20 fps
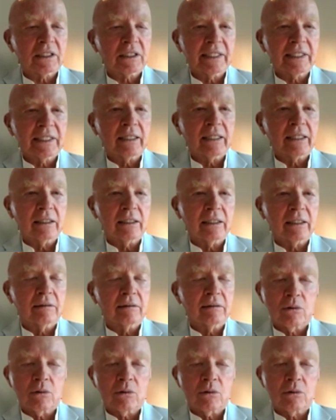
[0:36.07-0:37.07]
So
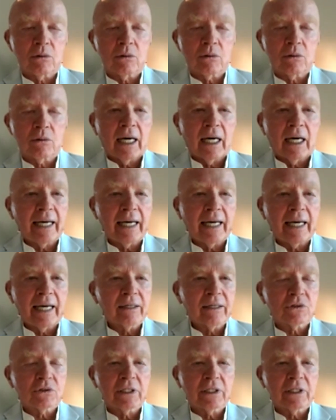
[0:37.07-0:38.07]
I don't see
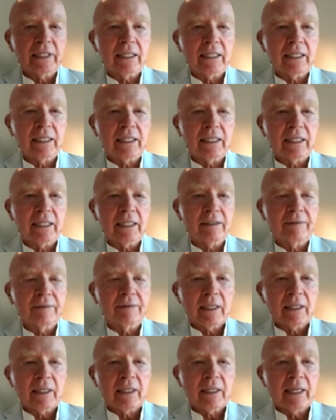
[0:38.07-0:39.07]
any
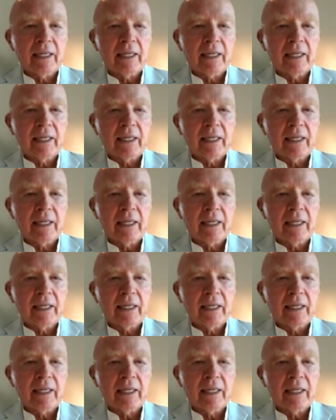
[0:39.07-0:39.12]
end